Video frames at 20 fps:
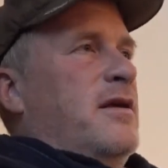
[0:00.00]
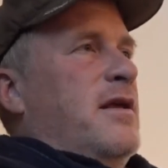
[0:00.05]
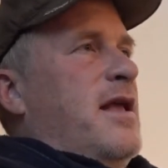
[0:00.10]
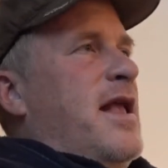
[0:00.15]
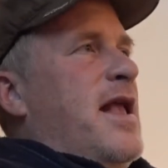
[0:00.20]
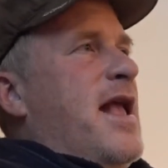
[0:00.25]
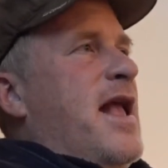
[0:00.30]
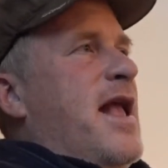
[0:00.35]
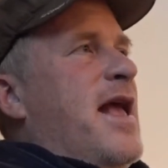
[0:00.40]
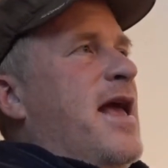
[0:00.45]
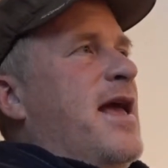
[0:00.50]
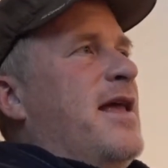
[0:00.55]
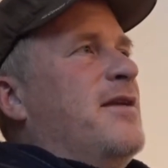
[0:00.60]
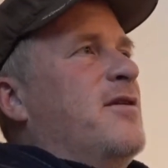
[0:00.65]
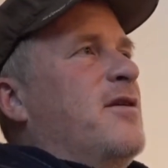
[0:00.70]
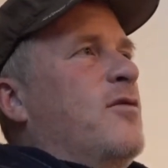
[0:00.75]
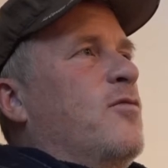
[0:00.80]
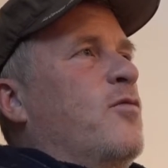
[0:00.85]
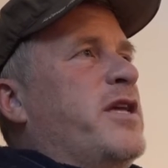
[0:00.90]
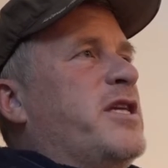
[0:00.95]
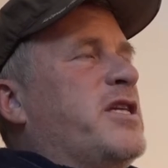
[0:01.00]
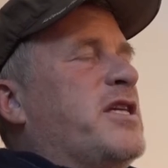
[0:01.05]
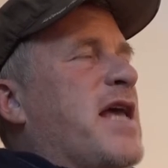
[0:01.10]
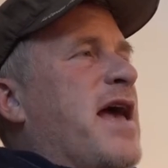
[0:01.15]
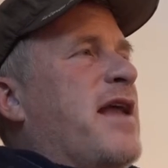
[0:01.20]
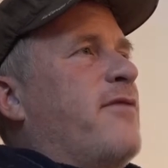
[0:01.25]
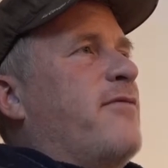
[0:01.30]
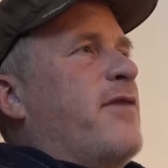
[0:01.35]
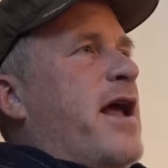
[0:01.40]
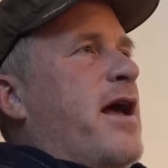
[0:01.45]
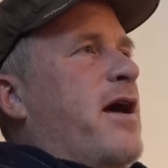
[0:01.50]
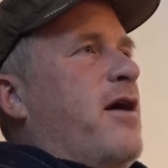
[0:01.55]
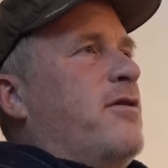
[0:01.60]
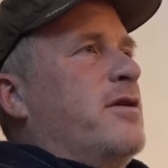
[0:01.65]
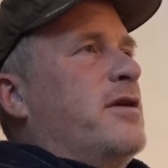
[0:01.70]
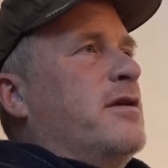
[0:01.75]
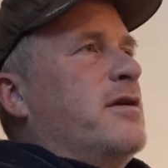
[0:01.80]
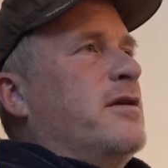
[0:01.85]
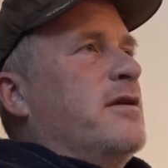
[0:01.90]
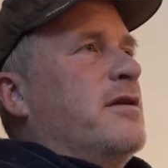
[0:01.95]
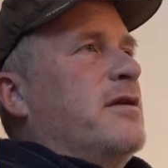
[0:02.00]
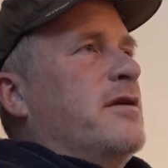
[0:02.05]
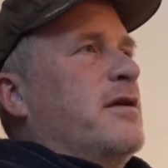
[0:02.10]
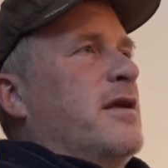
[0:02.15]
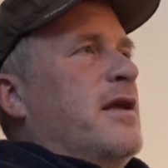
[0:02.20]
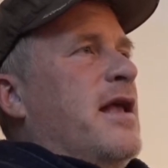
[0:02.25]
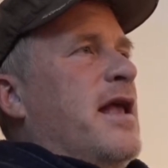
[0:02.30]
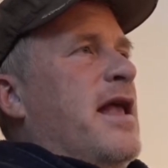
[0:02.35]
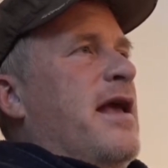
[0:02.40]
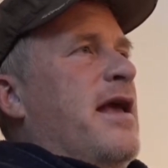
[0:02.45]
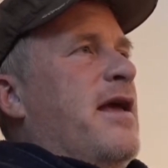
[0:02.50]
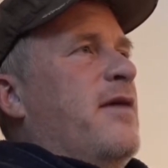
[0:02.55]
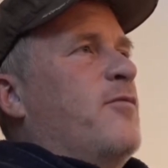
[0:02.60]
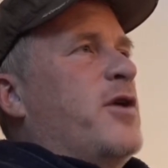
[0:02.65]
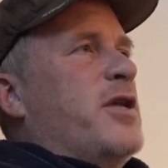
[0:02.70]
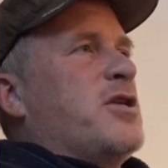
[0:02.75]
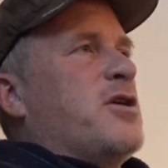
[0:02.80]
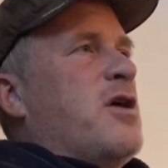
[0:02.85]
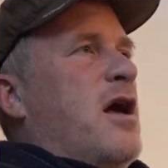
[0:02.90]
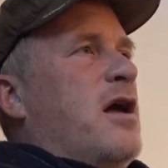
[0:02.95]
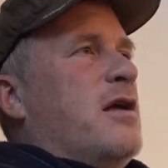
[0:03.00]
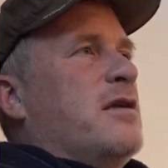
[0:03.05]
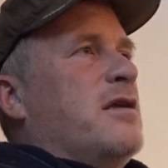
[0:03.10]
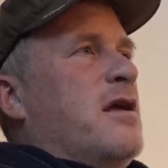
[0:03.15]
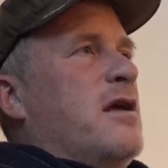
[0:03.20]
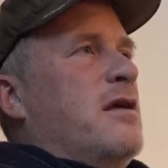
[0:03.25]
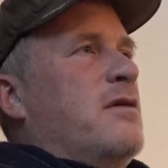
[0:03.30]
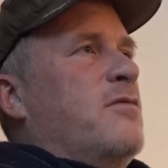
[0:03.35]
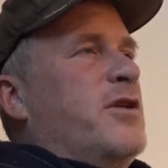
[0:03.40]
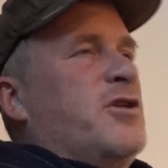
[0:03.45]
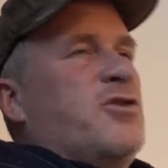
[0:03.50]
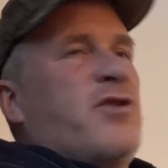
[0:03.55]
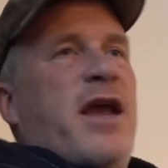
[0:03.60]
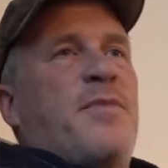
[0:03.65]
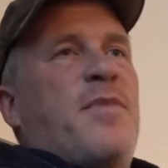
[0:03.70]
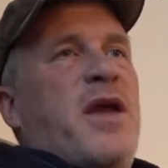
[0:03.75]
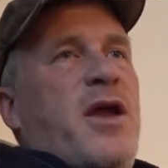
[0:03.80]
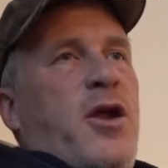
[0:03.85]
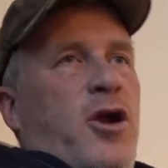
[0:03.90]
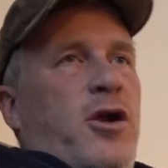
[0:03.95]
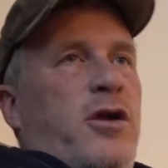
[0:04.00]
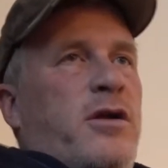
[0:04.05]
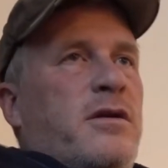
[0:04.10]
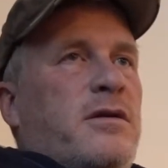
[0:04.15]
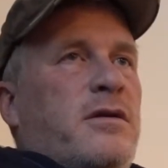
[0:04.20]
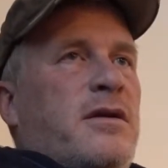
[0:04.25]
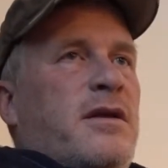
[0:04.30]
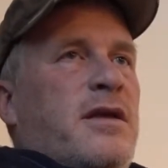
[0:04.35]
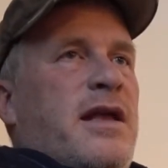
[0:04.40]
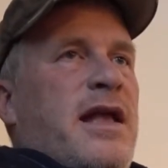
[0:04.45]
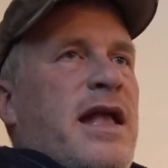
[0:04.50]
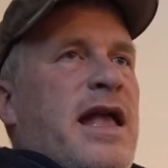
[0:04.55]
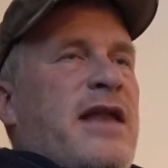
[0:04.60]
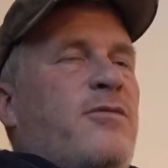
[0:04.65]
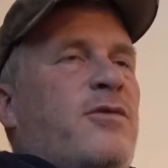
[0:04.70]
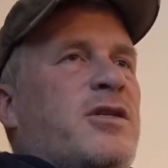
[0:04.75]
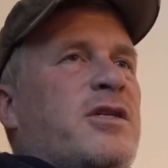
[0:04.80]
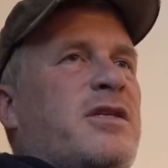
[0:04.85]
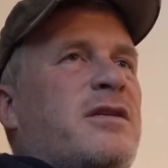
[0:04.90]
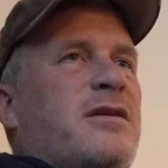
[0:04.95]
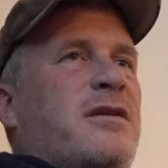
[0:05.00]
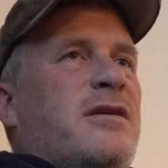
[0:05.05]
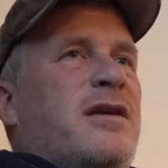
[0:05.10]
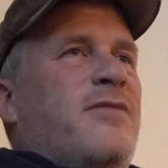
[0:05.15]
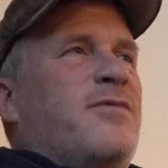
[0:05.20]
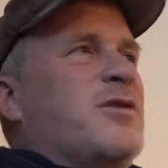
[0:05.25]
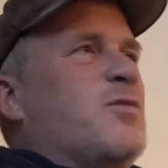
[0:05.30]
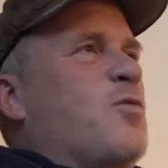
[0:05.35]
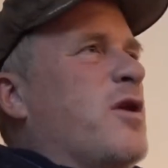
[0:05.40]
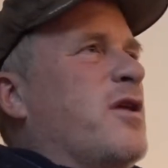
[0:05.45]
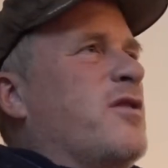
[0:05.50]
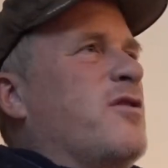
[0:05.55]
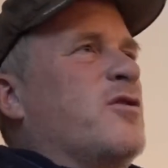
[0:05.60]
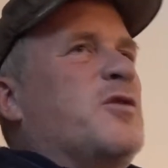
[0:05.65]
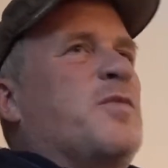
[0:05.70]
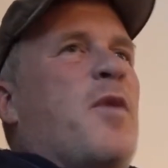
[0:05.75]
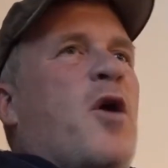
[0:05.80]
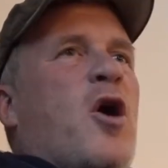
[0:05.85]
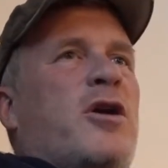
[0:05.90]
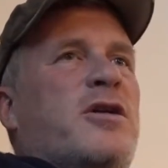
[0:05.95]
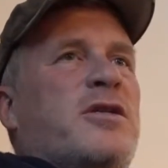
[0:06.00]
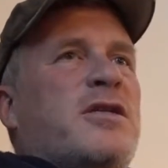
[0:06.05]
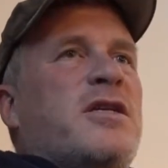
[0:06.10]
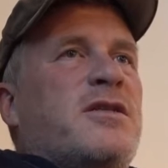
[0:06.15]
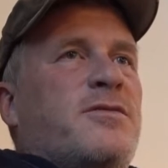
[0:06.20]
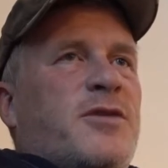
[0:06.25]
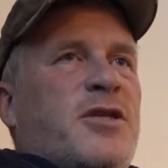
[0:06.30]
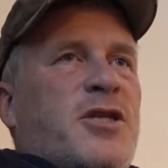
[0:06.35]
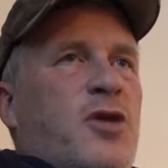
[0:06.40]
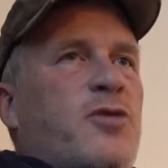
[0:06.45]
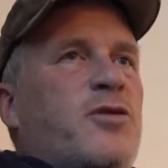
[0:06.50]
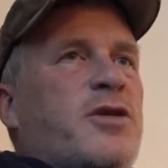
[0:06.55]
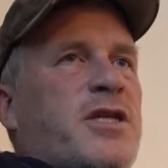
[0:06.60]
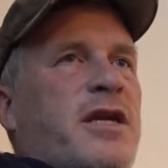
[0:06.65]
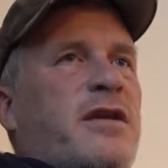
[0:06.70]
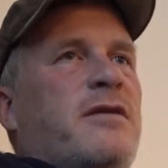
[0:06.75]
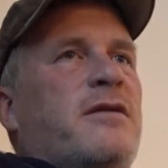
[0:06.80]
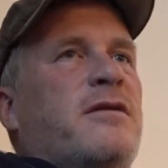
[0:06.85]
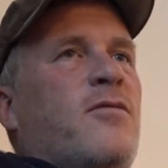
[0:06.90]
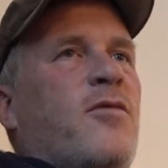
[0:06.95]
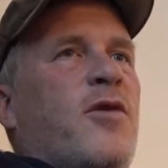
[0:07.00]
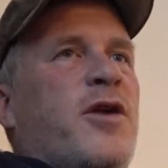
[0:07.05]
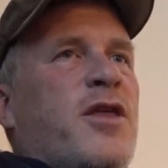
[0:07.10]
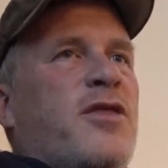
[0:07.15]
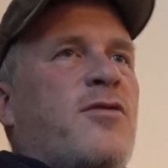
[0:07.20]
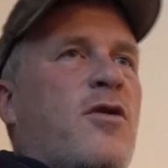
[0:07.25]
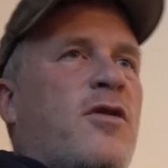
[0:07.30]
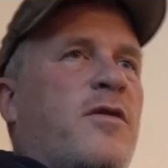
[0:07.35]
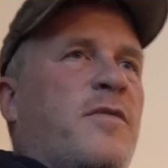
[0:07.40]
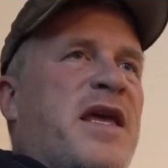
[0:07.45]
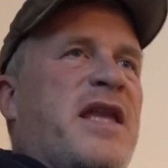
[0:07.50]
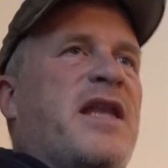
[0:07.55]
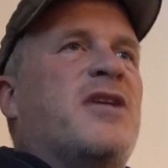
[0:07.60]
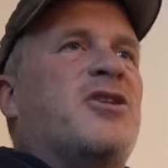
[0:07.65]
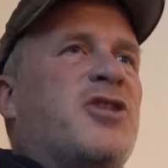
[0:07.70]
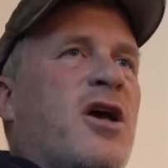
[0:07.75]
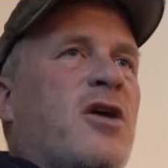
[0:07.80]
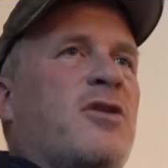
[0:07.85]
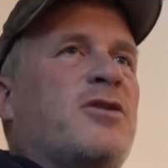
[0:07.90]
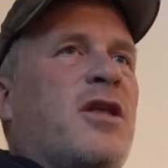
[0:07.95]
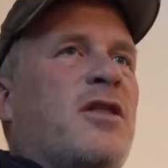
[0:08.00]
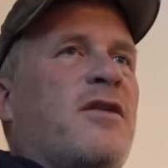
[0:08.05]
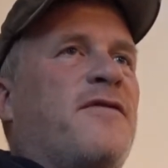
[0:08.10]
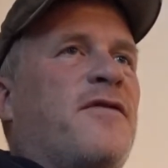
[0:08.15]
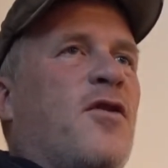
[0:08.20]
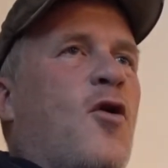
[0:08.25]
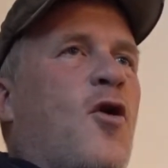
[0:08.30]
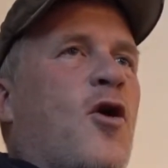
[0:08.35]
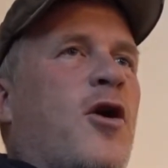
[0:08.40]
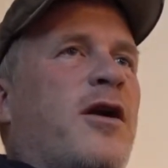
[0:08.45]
And we sat around and we talked, we drank beer, and it was one of those bars, because it was Houston, where you throw the peanut shells on the floor,